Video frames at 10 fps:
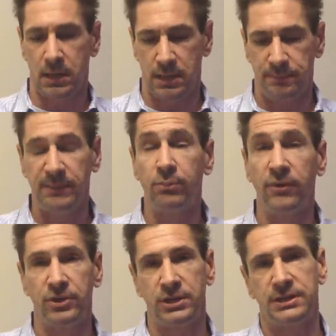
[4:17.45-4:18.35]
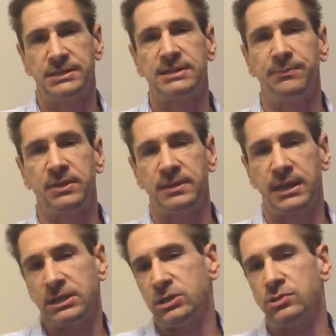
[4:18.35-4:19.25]
uh, big brother to this, something that
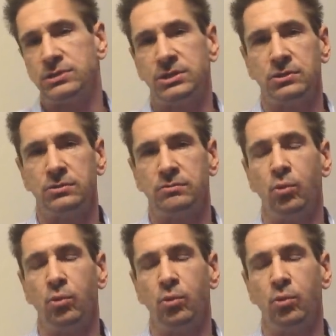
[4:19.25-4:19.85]
I could use to do